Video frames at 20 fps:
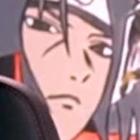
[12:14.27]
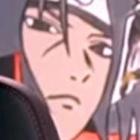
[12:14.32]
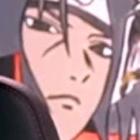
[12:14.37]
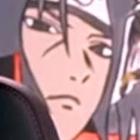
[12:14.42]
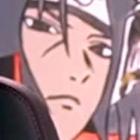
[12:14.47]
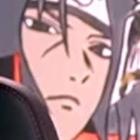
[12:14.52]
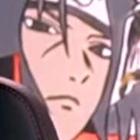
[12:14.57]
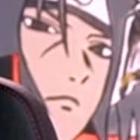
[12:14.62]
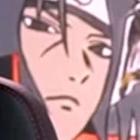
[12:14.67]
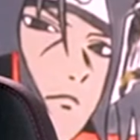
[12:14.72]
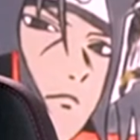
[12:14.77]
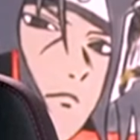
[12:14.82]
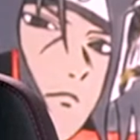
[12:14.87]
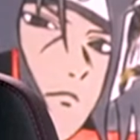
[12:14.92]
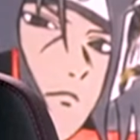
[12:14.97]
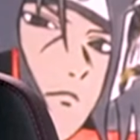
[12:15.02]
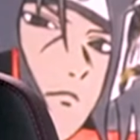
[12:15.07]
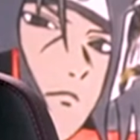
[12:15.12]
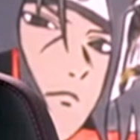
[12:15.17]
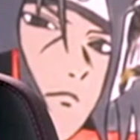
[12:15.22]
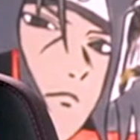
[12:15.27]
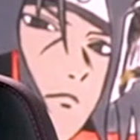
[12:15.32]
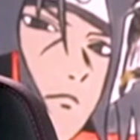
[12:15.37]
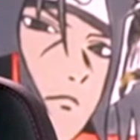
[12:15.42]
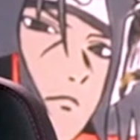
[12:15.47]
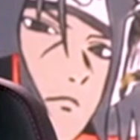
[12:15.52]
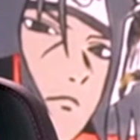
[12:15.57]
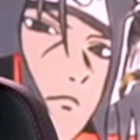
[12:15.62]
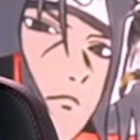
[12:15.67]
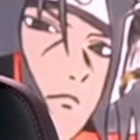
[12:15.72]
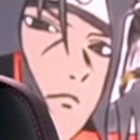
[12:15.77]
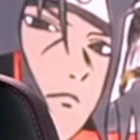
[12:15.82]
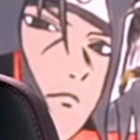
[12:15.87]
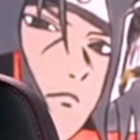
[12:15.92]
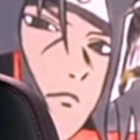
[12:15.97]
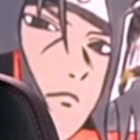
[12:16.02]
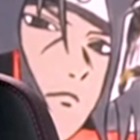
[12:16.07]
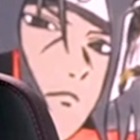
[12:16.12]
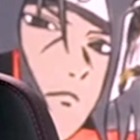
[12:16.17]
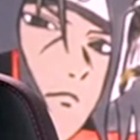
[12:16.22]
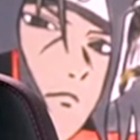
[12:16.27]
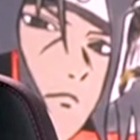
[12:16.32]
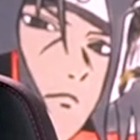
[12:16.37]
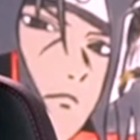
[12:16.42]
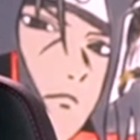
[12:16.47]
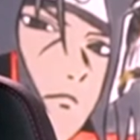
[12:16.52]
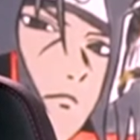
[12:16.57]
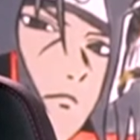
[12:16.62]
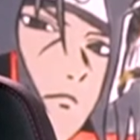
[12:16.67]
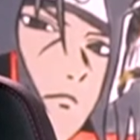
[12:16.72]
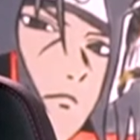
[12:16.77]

(silent)